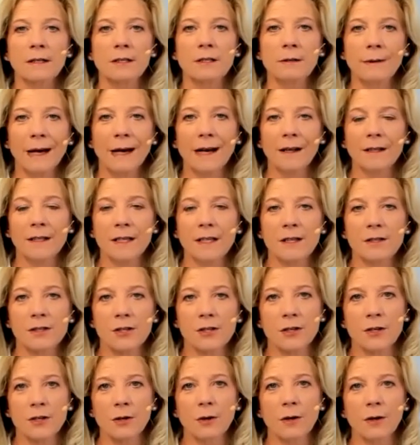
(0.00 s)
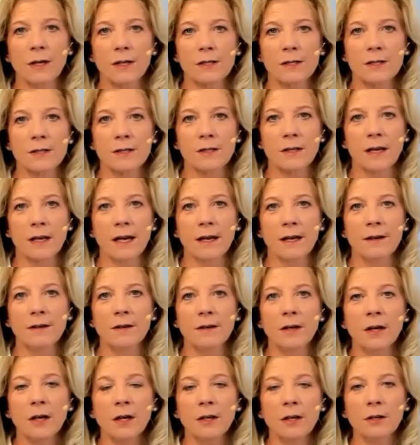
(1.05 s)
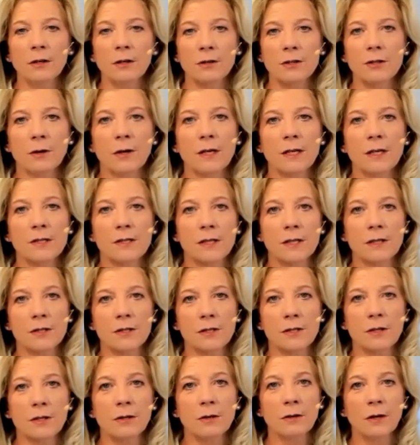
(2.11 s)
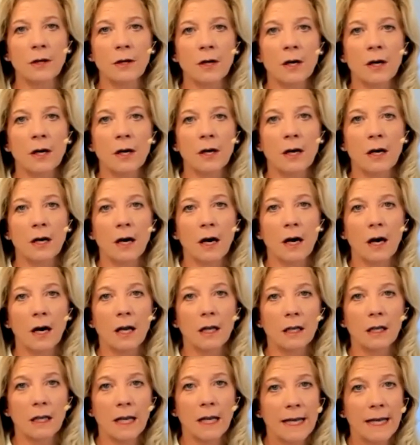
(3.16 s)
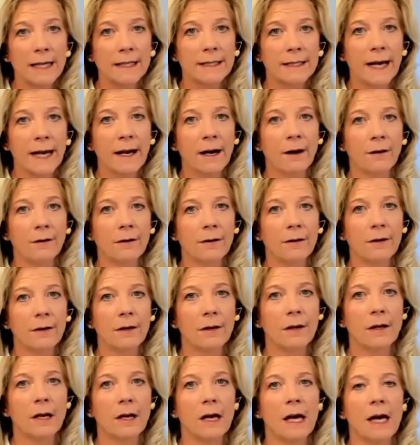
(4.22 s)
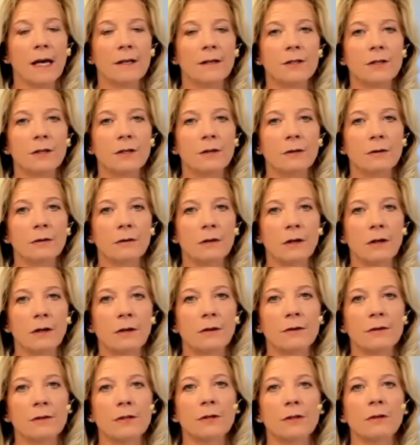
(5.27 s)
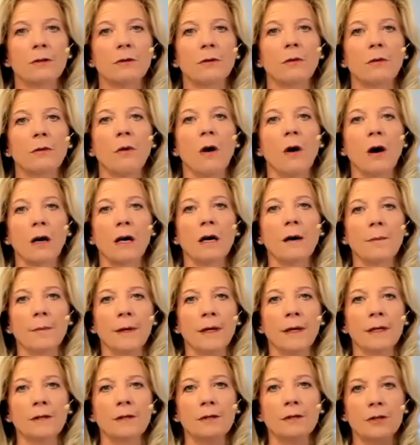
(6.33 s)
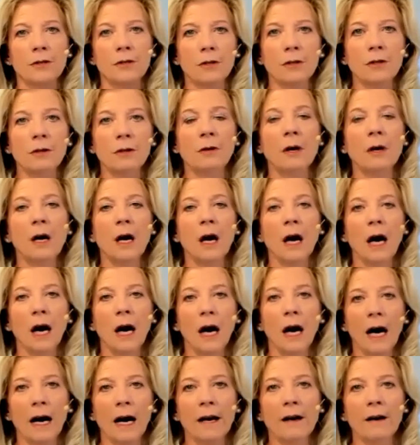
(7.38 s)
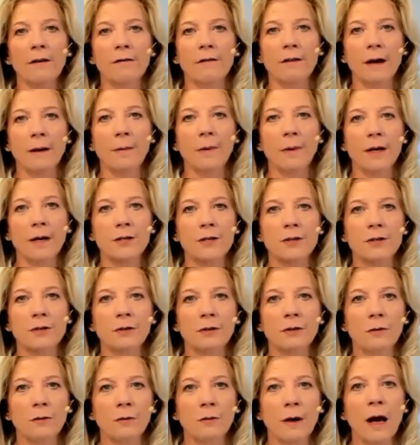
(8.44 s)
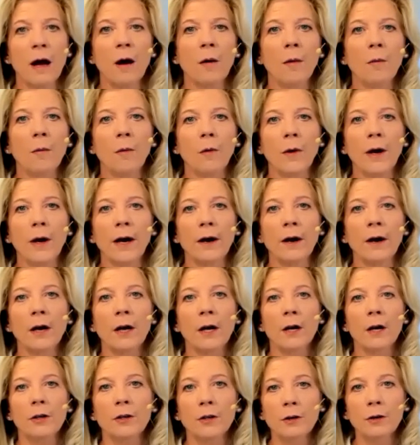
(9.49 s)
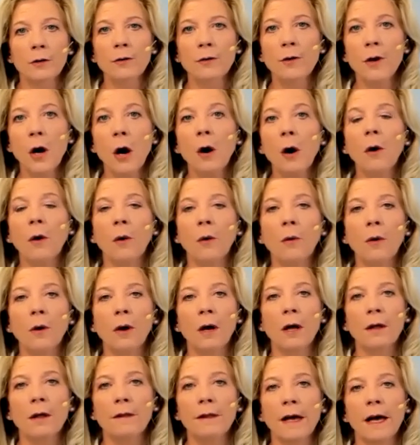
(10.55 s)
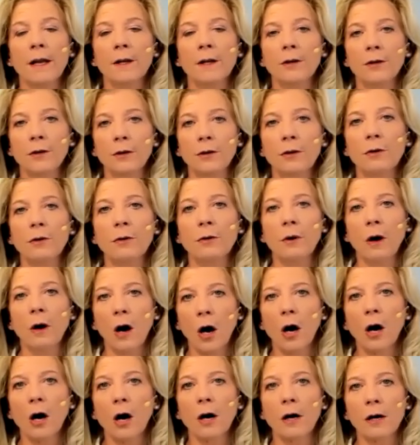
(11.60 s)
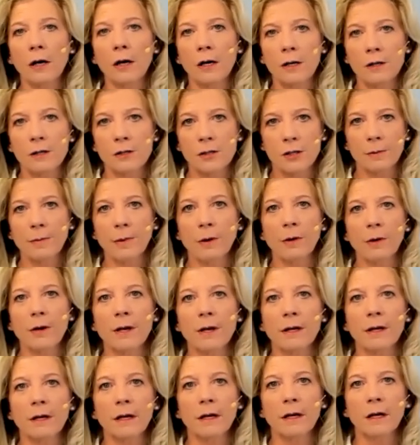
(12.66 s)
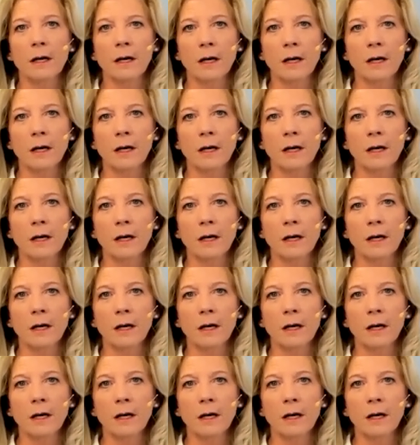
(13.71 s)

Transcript: Duality is a choice, and your choice is to lay it down and to learn to walk up into a higher vibrational realm where you know that you are supported